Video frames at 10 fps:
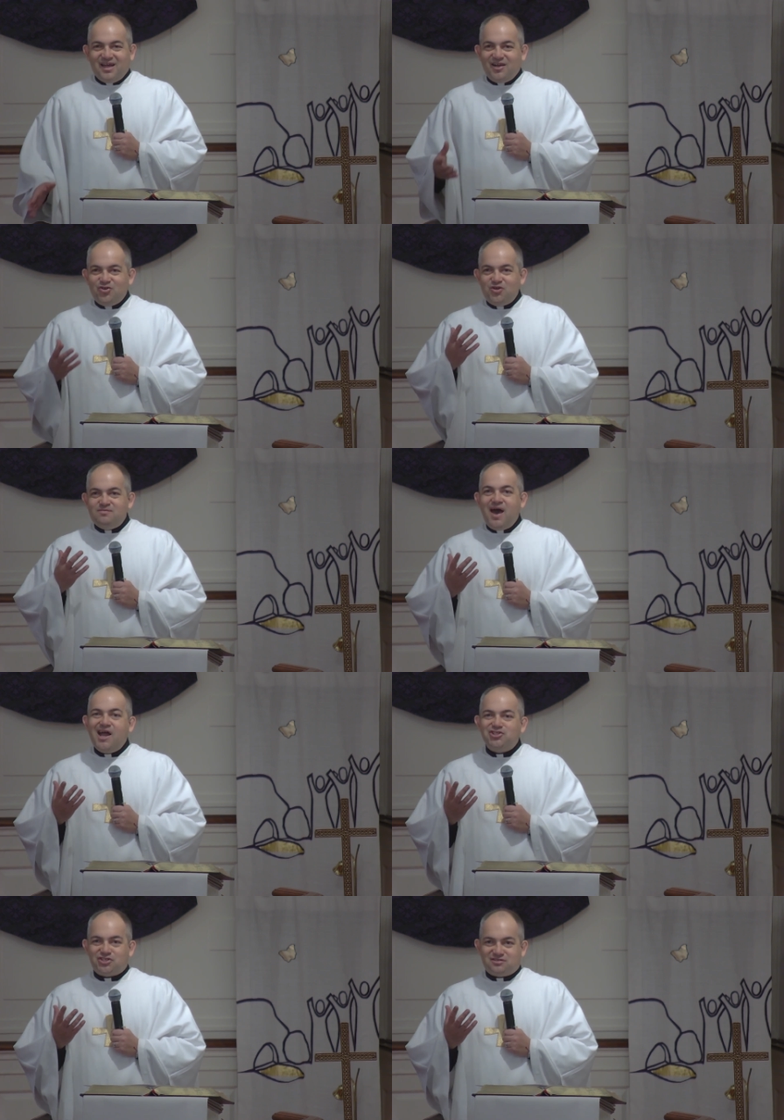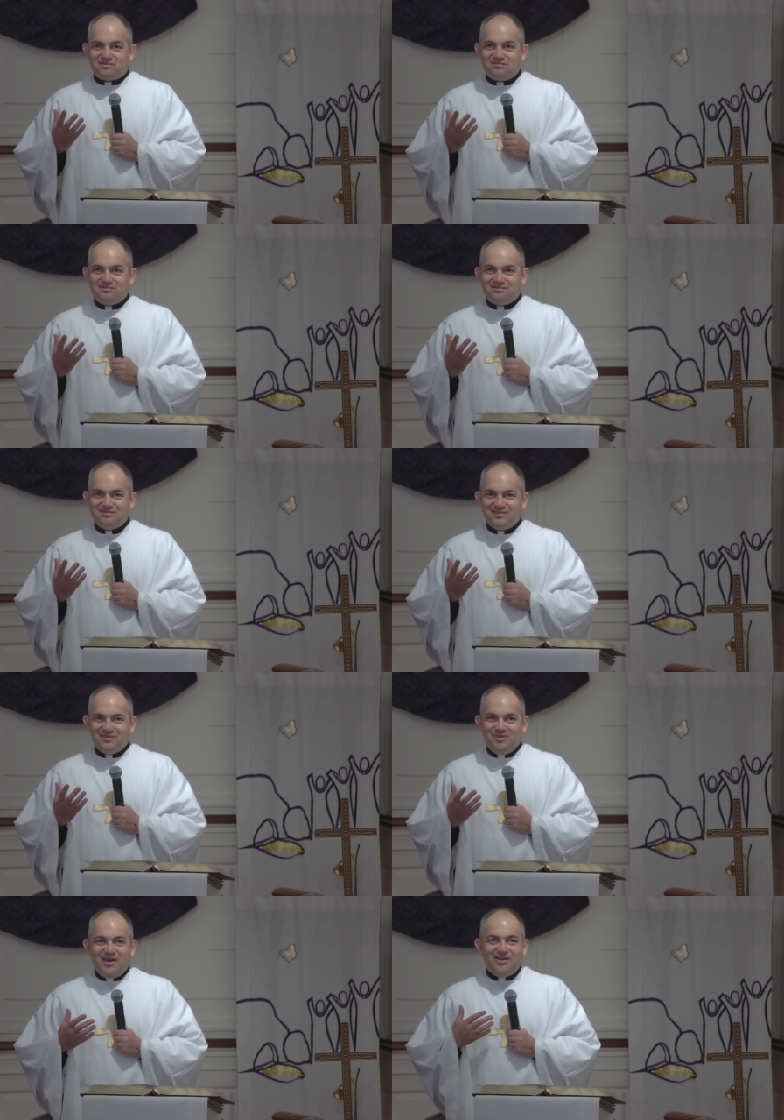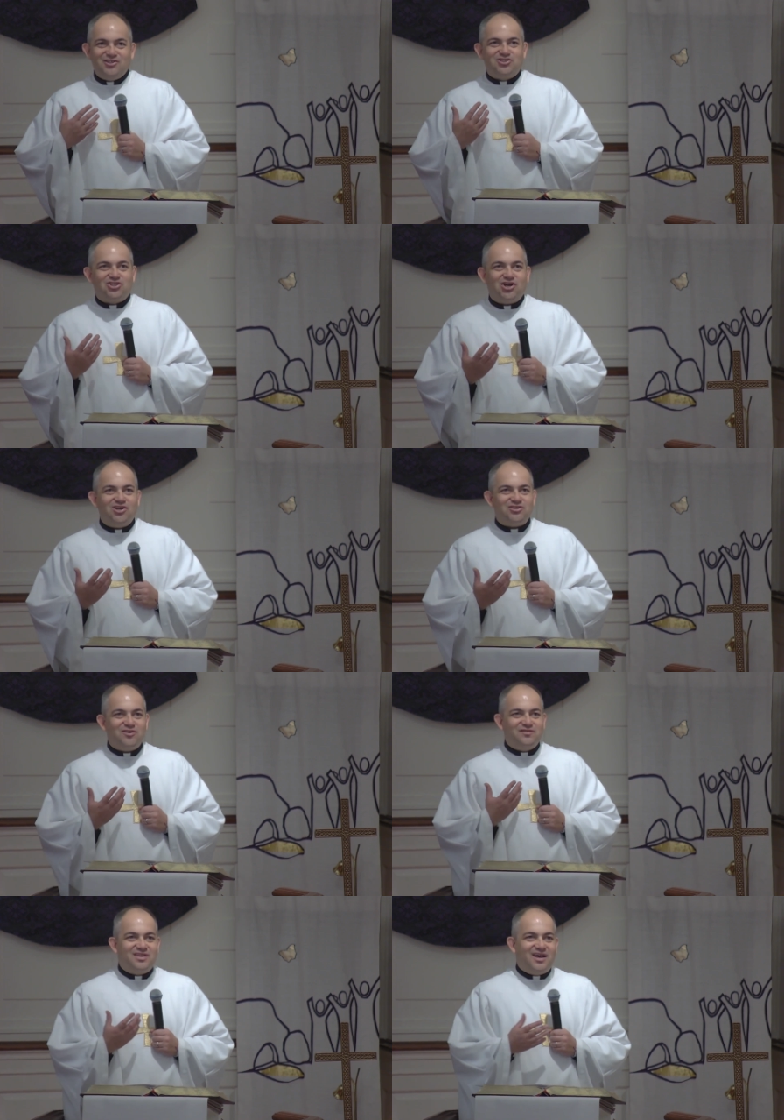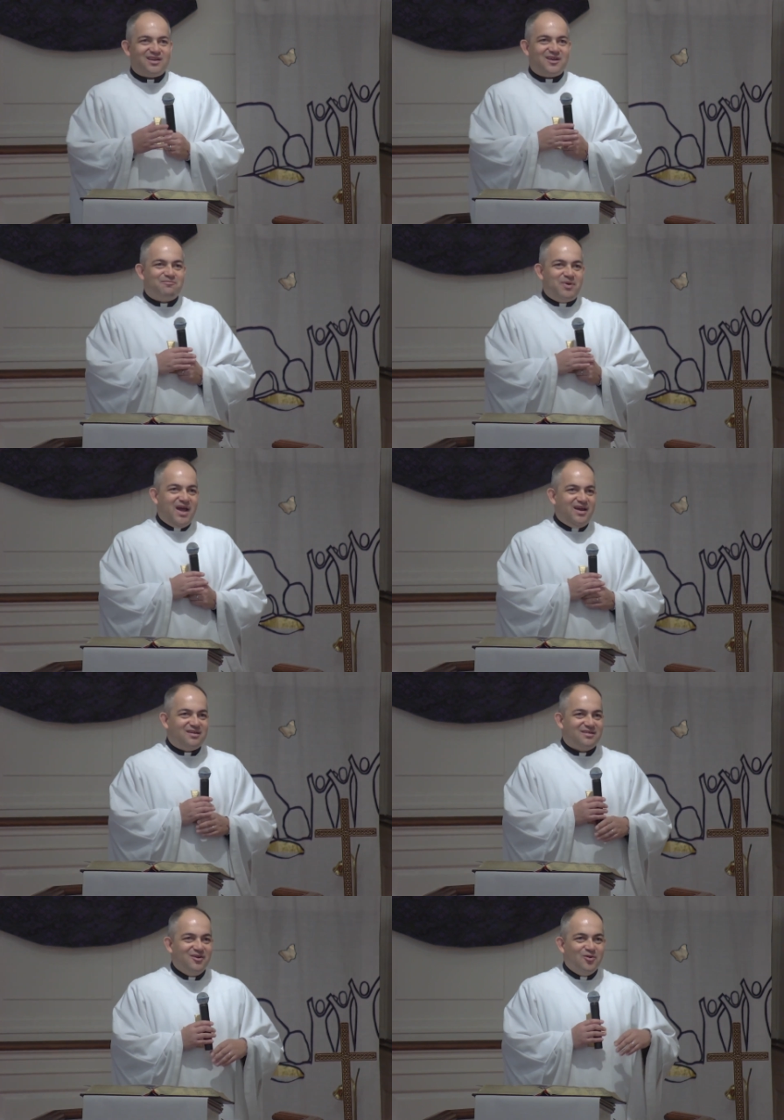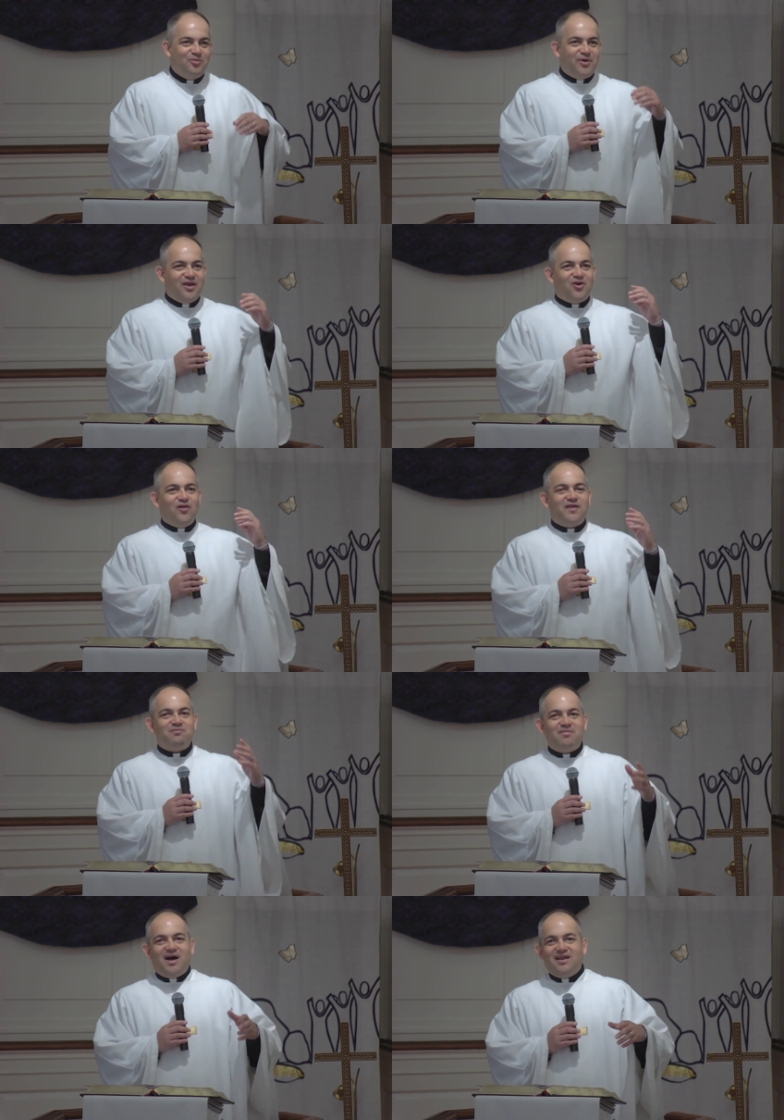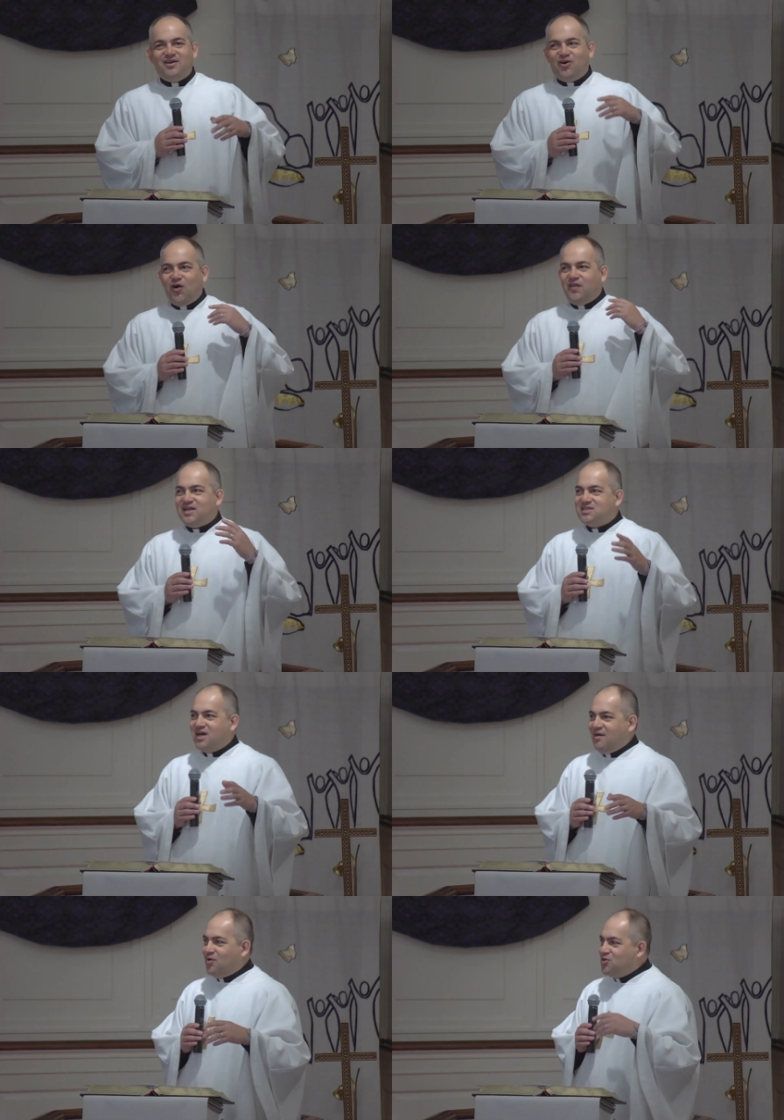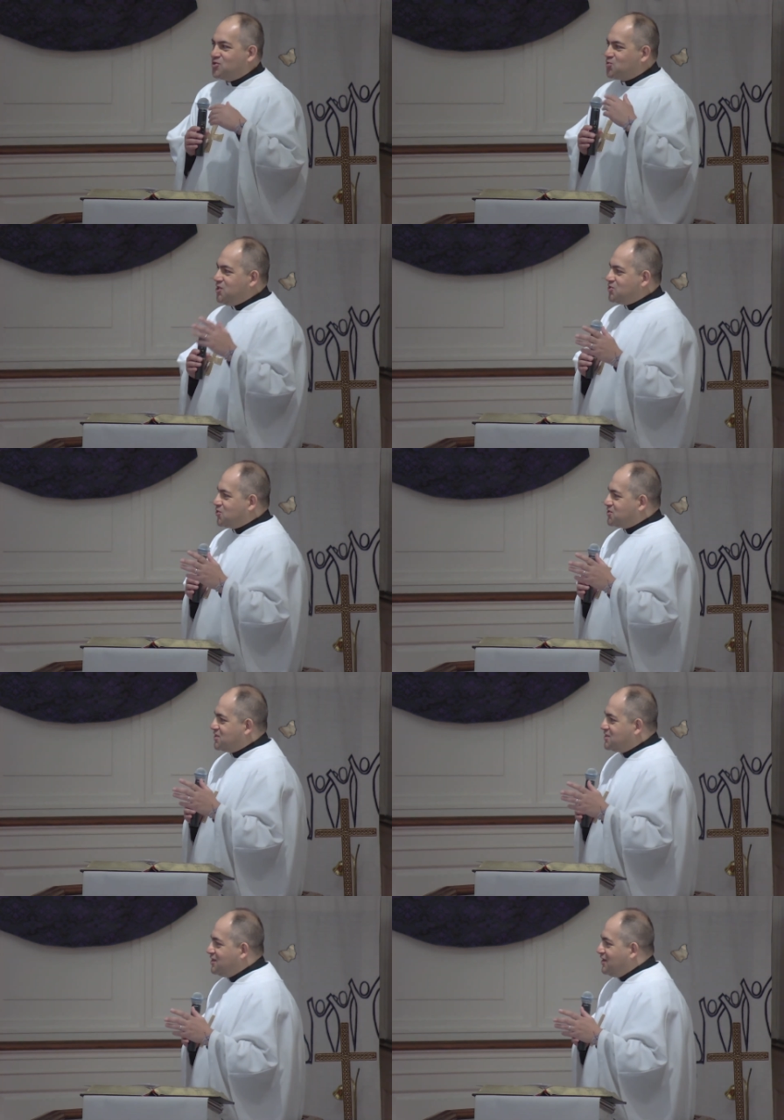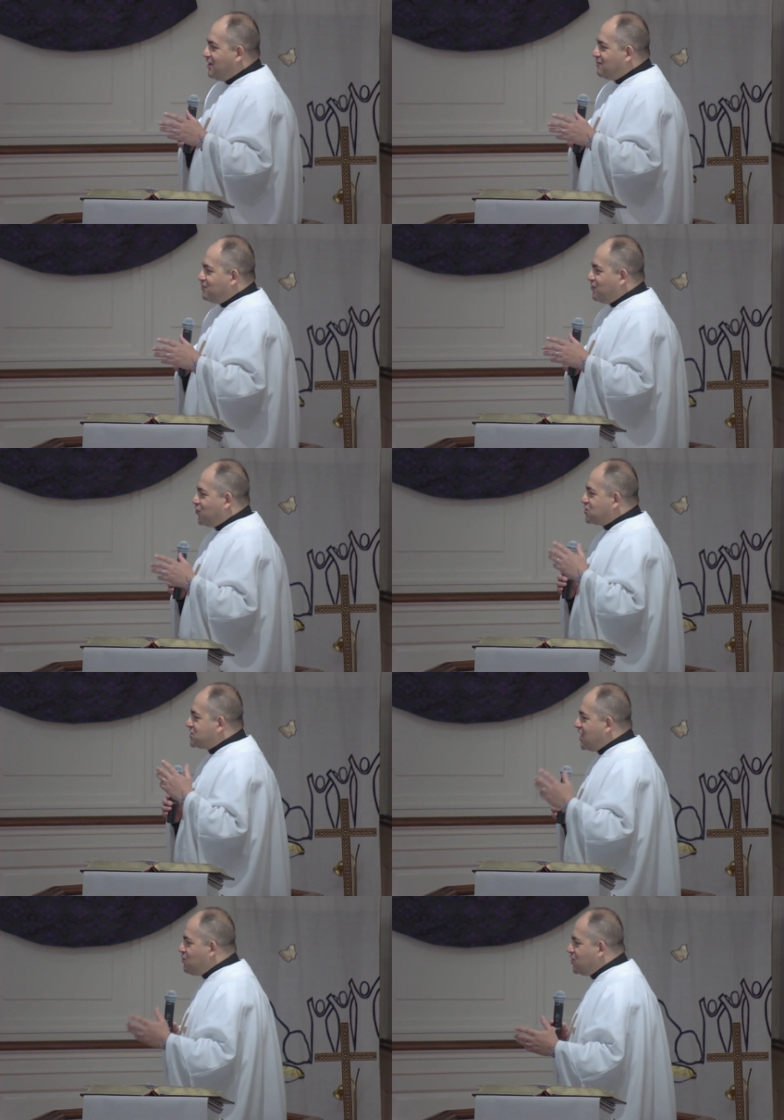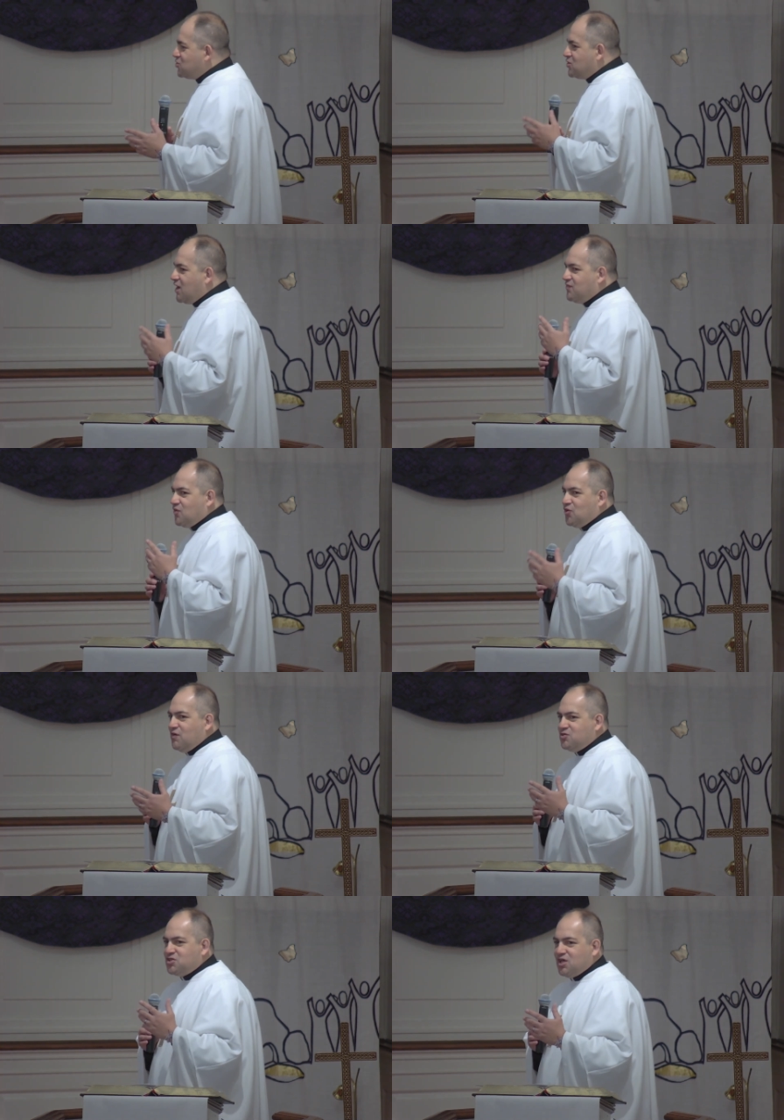Can you imagine being in charge of that campaign, putting all that money, all that time, all those resources for someone to have the nerve to